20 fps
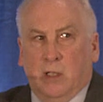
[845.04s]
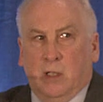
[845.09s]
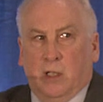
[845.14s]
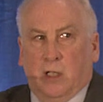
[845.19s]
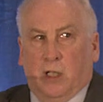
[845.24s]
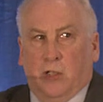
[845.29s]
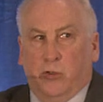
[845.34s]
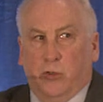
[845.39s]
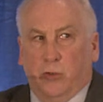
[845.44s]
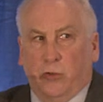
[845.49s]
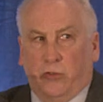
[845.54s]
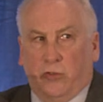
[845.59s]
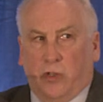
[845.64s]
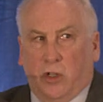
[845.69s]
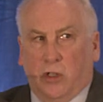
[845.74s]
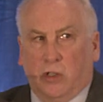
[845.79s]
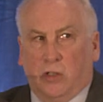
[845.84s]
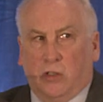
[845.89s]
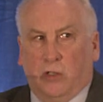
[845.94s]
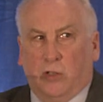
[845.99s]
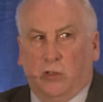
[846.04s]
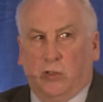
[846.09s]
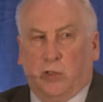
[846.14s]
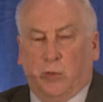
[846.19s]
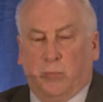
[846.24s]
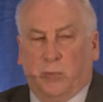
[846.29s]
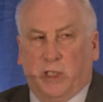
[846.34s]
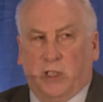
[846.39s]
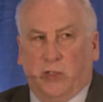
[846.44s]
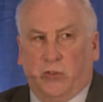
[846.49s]
A new circular to
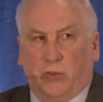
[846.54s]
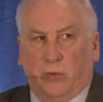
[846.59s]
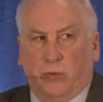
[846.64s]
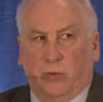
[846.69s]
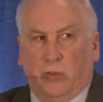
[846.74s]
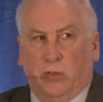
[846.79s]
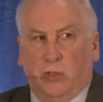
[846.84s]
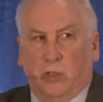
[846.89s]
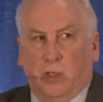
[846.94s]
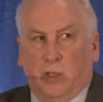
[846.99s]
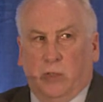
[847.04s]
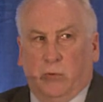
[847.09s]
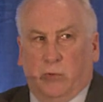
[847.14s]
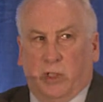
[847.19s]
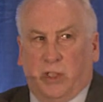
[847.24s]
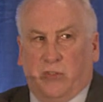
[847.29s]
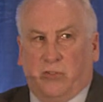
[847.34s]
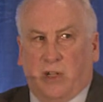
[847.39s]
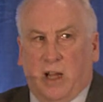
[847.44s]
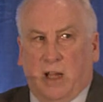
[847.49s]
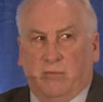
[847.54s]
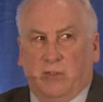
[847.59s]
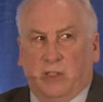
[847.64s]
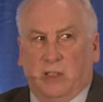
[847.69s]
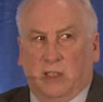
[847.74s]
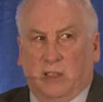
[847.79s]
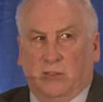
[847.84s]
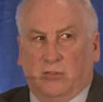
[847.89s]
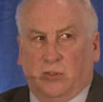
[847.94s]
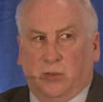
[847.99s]
be issued re travel
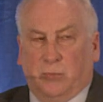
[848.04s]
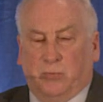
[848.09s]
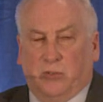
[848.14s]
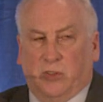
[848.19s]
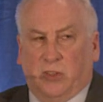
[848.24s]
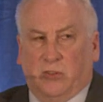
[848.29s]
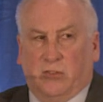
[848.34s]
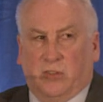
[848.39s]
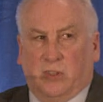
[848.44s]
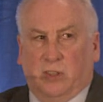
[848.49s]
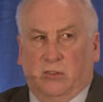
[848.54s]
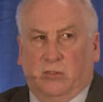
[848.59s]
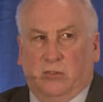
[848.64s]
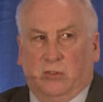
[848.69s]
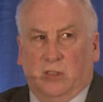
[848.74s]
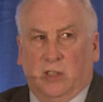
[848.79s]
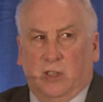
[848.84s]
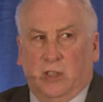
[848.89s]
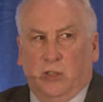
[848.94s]
and subsistence,